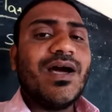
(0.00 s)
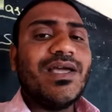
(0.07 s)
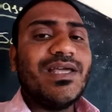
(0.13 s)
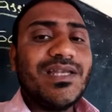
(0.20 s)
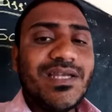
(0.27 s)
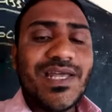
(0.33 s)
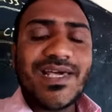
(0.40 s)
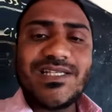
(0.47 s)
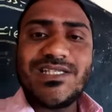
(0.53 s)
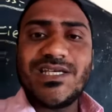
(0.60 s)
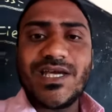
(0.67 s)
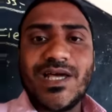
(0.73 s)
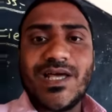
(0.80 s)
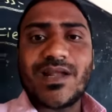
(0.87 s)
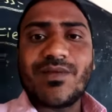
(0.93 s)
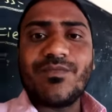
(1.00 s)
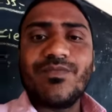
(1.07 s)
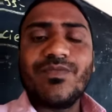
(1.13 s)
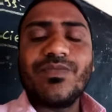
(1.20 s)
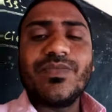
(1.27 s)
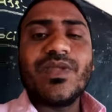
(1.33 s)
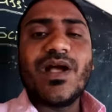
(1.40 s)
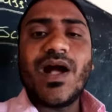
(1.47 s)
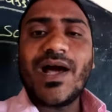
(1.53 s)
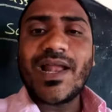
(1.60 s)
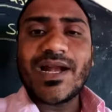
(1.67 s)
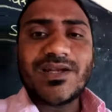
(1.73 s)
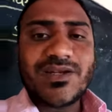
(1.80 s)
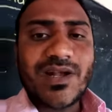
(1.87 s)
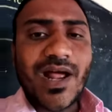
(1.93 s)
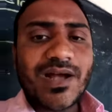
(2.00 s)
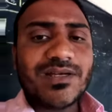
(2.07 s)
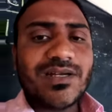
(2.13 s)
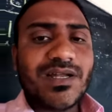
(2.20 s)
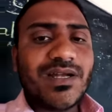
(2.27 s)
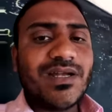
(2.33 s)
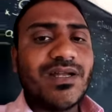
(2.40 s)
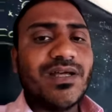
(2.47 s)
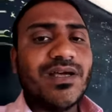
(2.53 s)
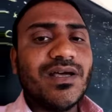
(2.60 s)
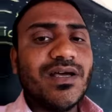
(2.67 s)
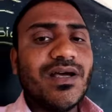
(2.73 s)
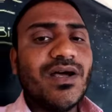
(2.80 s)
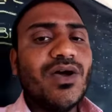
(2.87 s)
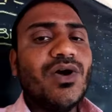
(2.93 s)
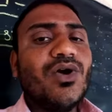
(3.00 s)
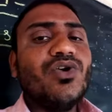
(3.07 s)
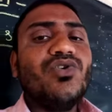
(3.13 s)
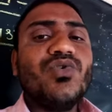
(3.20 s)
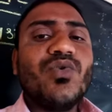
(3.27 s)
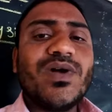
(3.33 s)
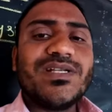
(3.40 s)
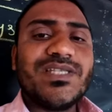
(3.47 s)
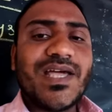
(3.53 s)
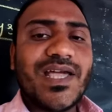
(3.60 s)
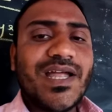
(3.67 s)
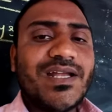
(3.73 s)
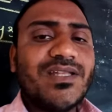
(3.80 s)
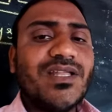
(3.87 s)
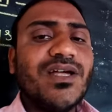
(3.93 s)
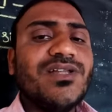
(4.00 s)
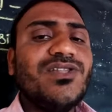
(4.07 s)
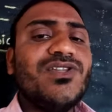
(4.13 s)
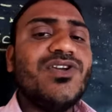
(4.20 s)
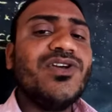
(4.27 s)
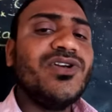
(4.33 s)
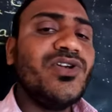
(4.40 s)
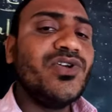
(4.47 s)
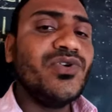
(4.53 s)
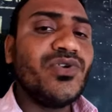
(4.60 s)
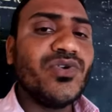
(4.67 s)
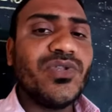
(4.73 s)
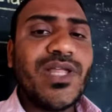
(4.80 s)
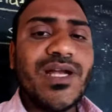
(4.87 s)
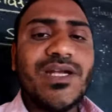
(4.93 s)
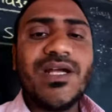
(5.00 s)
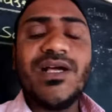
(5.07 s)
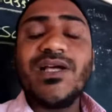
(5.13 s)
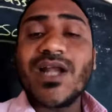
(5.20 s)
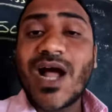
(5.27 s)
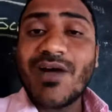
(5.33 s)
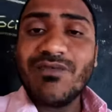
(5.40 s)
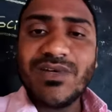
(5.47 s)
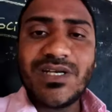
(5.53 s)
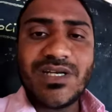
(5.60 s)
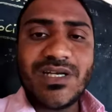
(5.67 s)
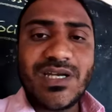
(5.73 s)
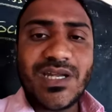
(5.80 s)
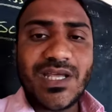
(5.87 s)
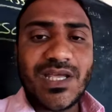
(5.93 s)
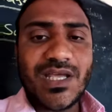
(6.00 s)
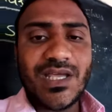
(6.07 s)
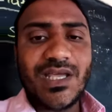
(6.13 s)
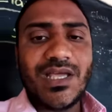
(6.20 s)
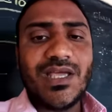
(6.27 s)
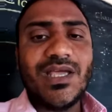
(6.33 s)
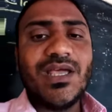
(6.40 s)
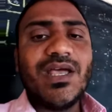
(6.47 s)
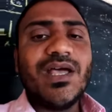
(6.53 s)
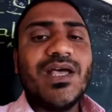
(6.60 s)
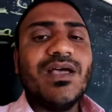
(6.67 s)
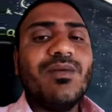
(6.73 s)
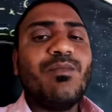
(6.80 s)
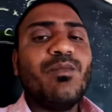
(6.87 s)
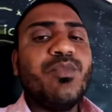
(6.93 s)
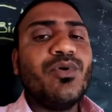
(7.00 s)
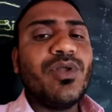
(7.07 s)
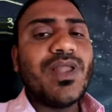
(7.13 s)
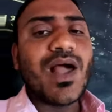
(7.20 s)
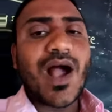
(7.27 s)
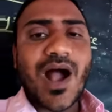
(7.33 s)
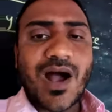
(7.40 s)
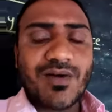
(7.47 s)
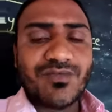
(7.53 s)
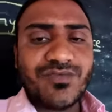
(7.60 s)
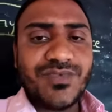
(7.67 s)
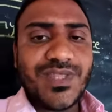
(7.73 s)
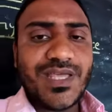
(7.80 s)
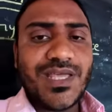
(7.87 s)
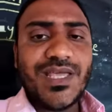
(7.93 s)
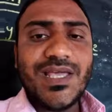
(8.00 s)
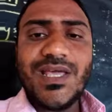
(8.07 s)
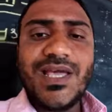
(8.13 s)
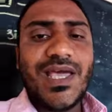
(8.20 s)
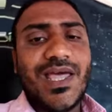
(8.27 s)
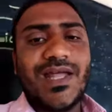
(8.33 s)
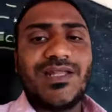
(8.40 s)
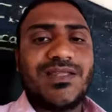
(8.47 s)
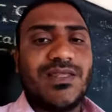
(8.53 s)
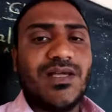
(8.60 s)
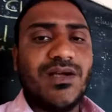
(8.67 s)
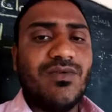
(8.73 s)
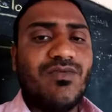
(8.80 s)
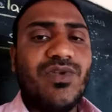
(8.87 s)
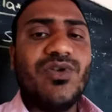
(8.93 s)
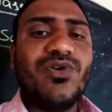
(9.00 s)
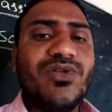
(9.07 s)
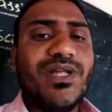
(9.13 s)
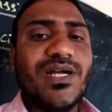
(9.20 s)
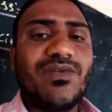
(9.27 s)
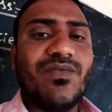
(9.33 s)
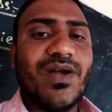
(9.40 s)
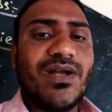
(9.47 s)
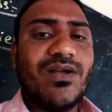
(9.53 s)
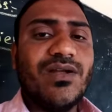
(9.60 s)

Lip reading: in nature are attracted toward the earth due to that gravity pull of the earth. We know that one.